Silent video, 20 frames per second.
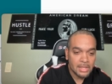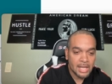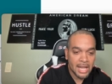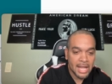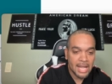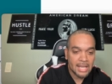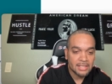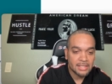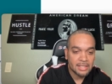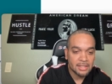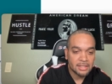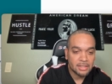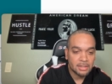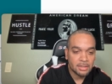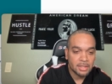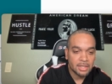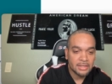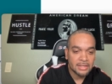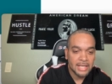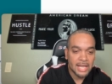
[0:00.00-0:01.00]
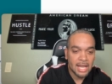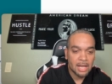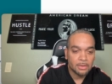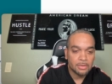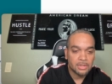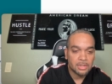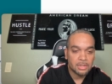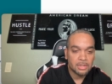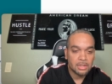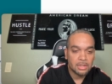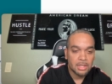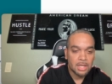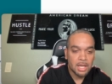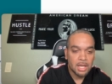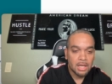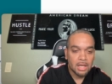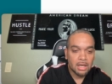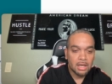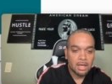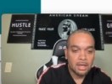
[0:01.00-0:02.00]
Access to a thousand
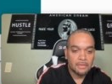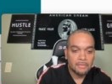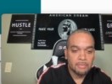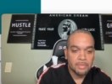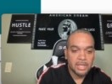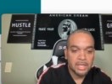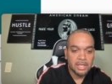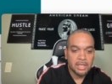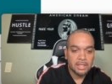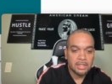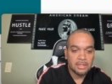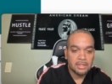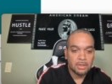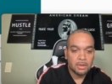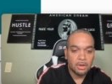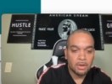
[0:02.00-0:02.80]
of meetings,